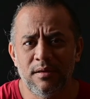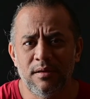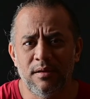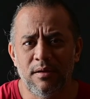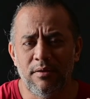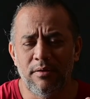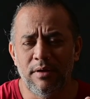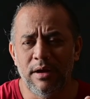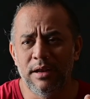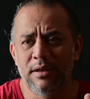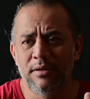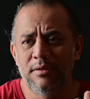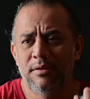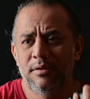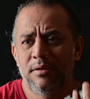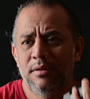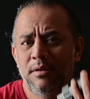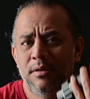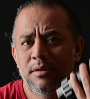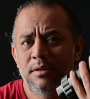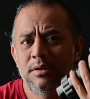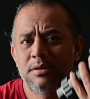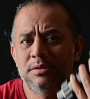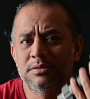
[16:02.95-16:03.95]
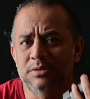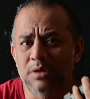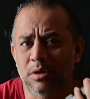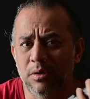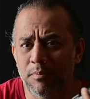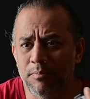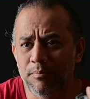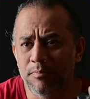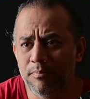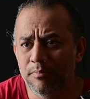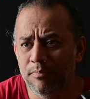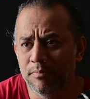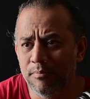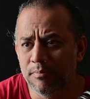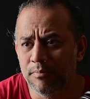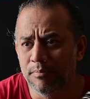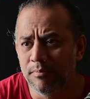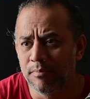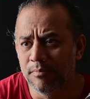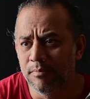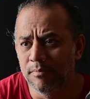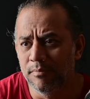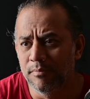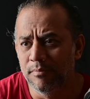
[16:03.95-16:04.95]
All right. So,
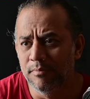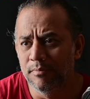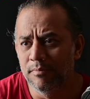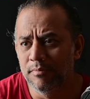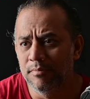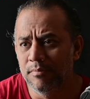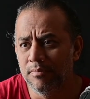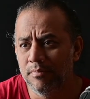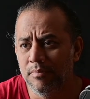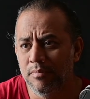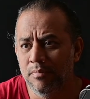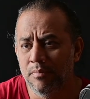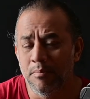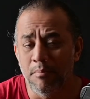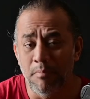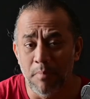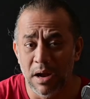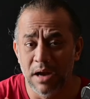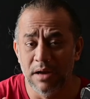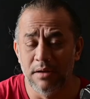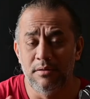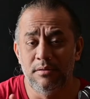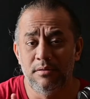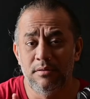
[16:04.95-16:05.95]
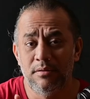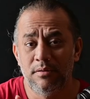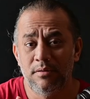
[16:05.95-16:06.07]
but